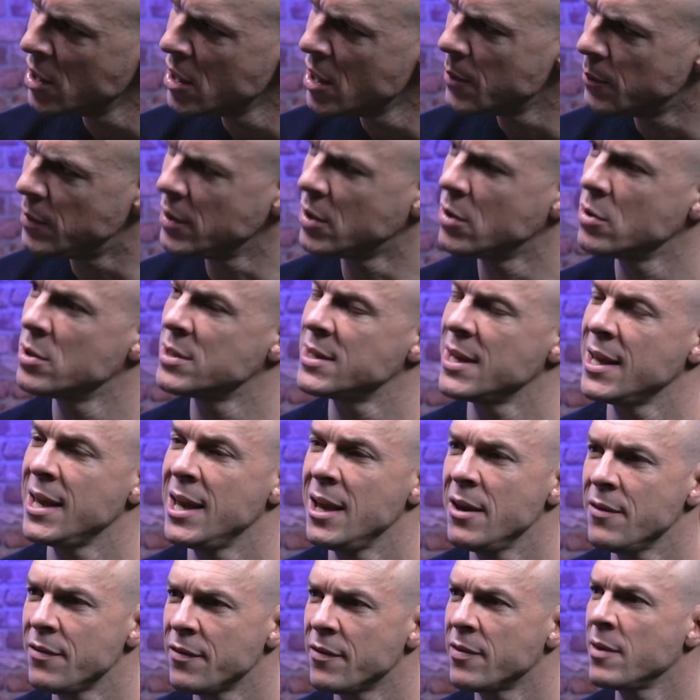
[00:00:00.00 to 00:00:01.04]
because
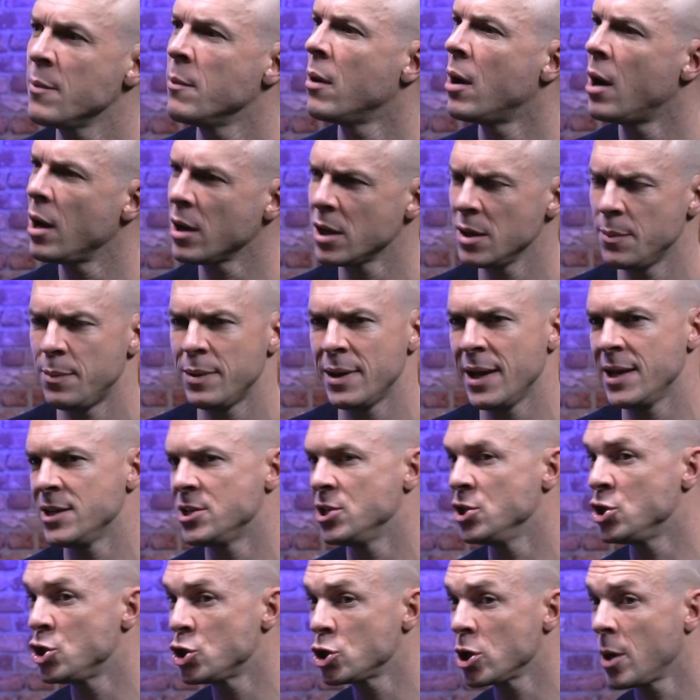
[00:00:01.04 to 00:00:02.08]
if the marketplace is
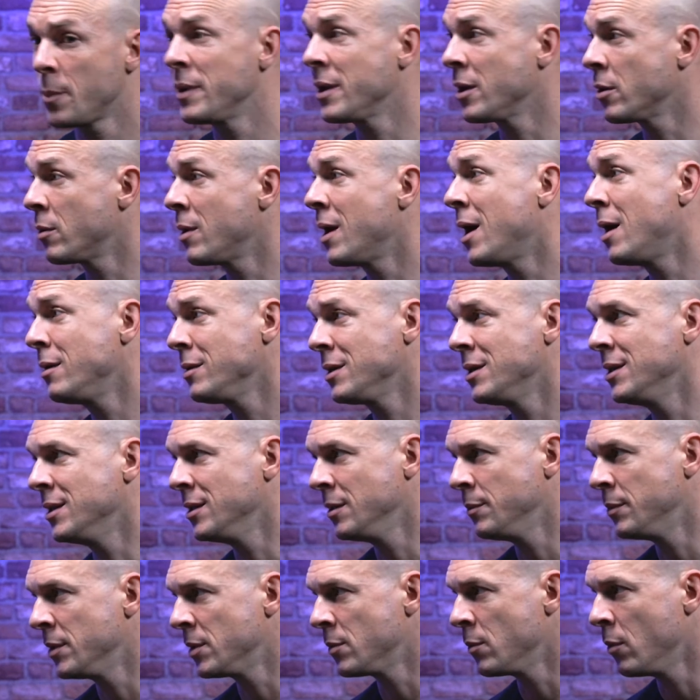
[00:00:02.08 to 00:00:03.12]
shopping around a little
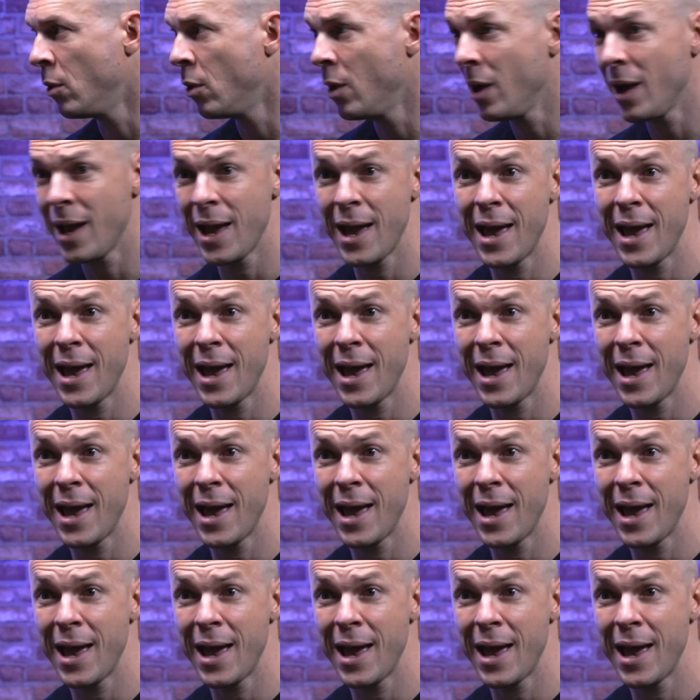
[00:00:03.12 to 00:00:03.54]
bit more